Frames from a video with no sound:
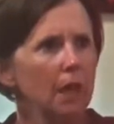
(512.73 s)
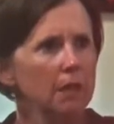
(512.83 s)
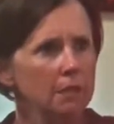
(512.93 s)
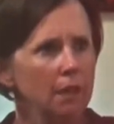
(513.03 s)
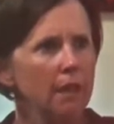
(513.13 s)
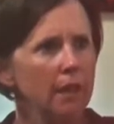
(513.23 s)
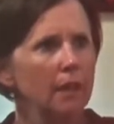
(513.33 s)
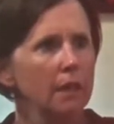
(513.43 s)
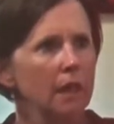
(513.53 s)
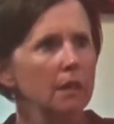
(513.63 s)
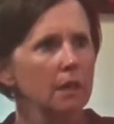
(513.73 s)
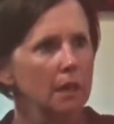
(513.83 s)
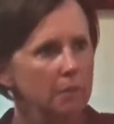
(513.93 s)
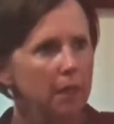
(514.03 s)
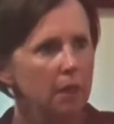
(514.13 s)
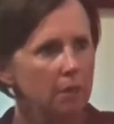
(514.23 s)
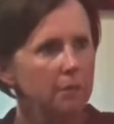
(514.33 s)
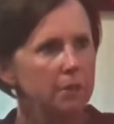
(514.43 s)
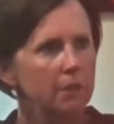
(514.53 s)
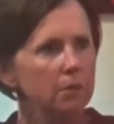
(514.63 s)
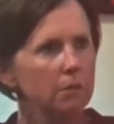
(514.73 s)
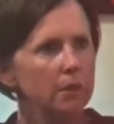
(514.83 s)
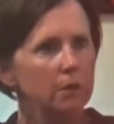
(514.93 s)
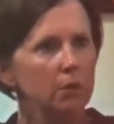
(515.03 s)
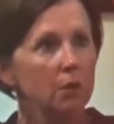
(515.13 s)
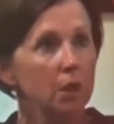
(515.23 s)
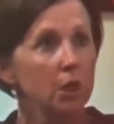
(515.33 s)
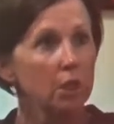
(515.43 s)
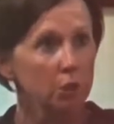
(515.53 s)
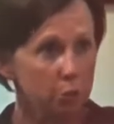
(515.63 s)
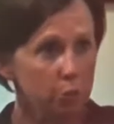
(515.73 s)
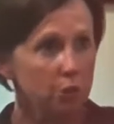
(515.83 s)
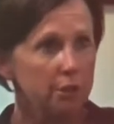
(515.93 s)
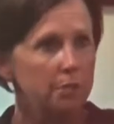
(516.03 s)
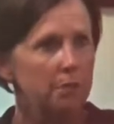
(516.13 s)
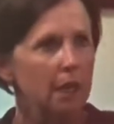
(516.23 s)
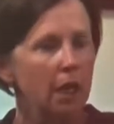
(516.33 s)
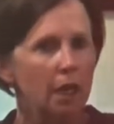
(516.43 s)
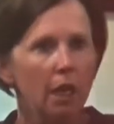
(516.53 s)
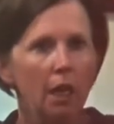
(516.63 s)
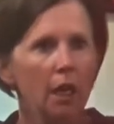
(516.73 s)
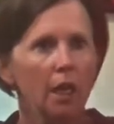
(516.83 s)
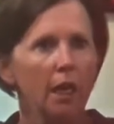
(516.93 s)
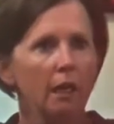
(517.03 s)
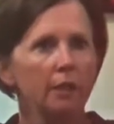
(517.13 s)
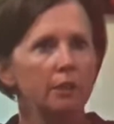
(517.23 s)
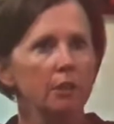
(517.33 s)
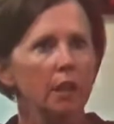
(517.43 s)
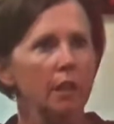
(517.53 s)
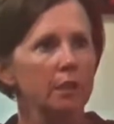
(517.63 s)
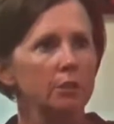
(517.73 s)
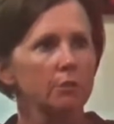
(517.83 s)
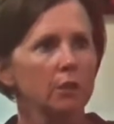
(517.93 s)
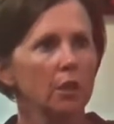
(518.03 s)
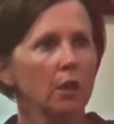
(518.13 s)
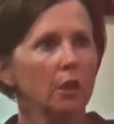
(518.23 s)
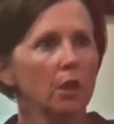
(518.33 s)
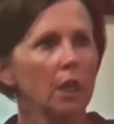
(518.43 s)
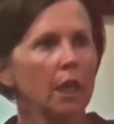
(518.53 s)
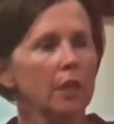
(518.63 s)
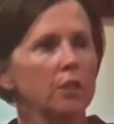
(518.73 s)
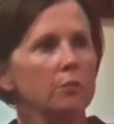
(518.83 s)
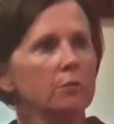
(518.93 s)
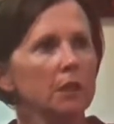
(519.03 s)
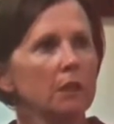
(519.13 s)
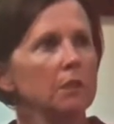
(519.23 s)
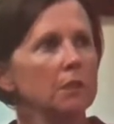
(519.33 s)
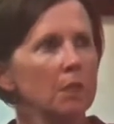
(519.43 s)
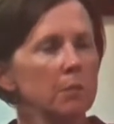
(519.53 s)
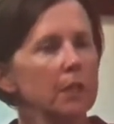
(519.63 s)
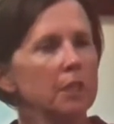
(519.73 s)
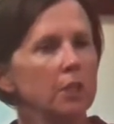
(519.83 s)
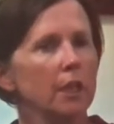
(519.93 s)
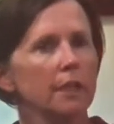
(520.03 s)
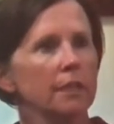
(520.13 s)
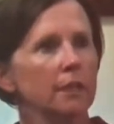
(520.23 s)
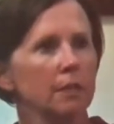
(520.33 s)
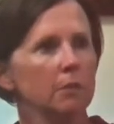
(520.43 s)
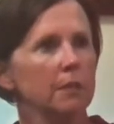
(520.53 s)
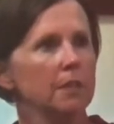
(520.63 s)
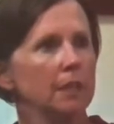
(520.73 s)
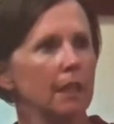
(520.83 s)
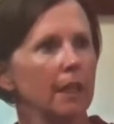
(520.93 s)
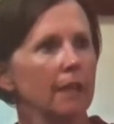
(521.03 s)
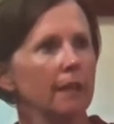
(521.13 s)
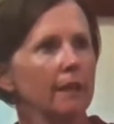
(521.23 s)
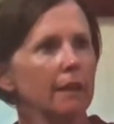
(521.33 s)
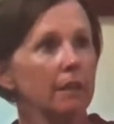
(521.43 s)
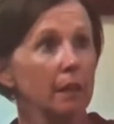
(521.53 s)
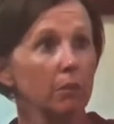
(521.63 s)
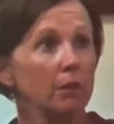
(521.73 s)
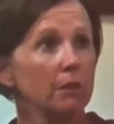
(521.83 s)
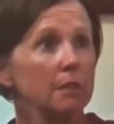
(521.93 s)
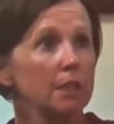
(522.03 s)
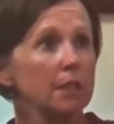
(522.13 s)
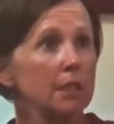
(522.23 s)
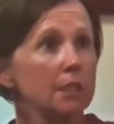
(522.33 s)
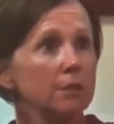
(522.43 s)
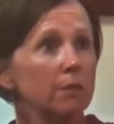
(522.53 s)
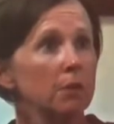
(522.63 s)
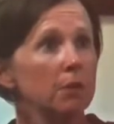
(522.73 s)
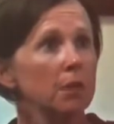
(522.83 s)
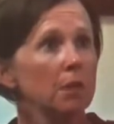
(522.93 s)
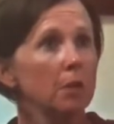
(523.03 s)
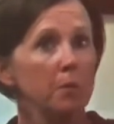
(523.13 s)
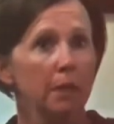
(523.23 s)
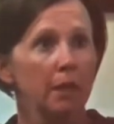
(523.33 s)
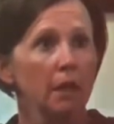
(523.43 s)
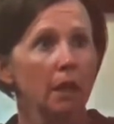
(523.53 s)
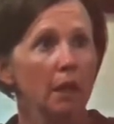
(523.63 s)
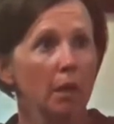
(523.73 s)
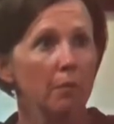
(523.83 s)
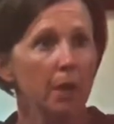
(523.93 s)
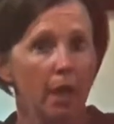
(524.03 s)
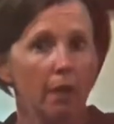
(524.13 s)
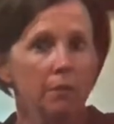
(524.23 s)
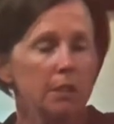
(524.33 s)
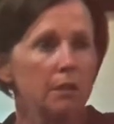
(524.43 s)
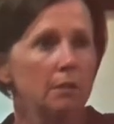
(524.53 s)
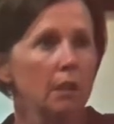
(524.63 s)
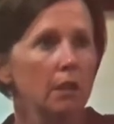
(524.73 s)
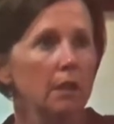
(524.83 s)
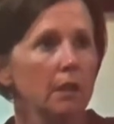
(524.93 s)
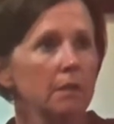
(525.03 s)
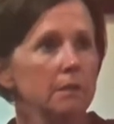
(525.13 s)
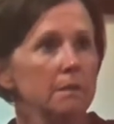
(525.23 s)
I saw that gun coming up to the window towards me. And it's real. Somebody tried to kill me today. They weren't successful, but I was their target.